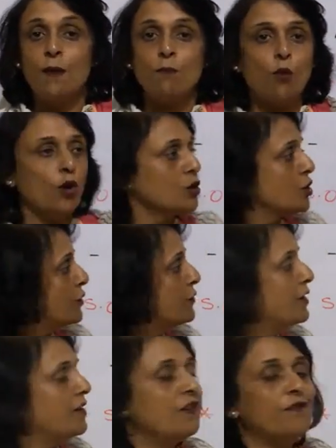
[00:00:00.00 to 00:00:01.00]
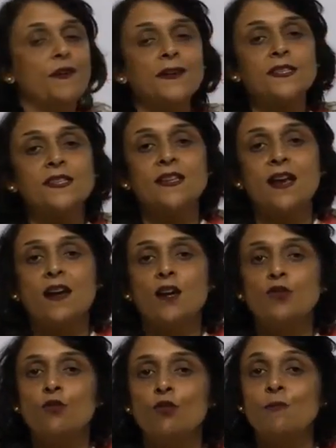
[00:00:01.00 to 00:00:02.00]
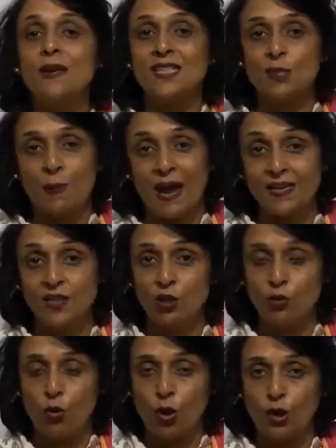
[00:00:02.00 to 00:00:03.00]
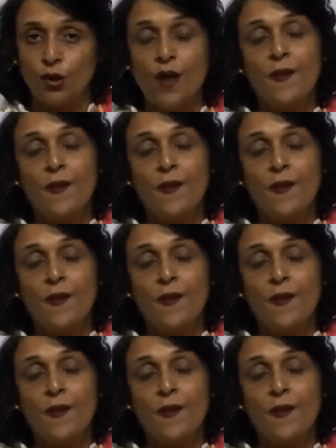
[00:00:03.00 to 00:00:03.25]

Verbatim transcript: Most of the reflexes are controlled by spinal cord.